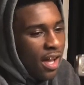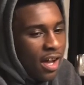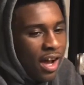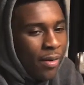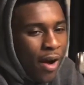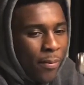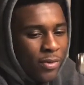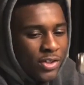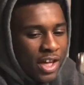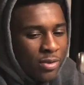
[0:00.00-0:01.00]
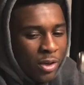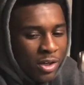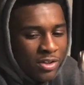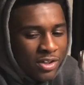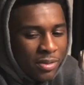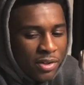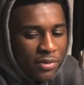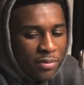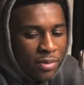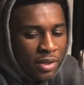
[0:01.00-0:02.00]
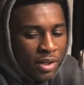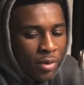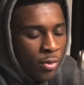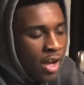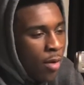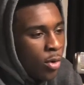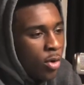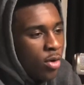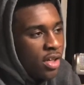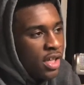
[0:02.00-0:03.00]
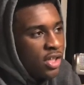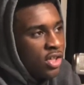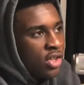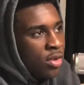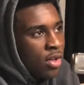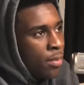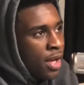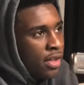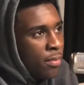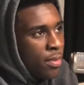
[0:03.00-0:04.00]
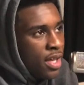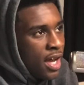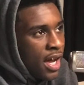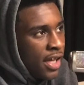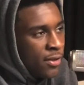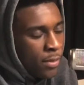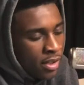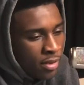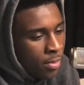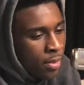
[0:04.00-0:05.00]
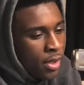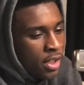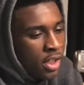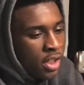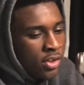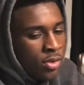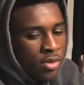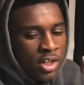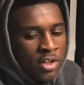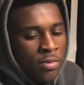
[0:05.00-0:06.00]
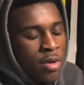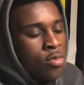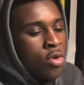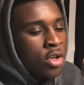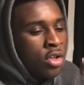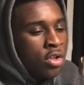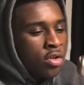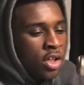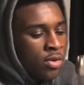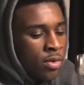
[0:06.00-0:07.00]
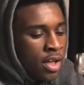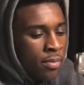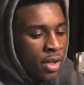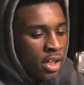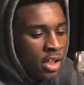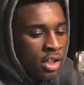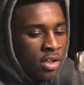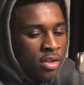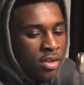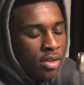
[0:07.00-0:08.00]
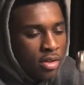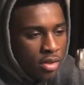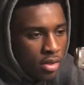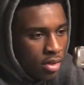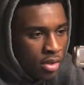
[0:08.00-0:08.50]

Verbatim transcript: I, I've been trying to work on something different, but when I record, it just don't come out to be how I expected it to be in my head, so that's what I've been working on. That's why I ain't made nothing else. Oh,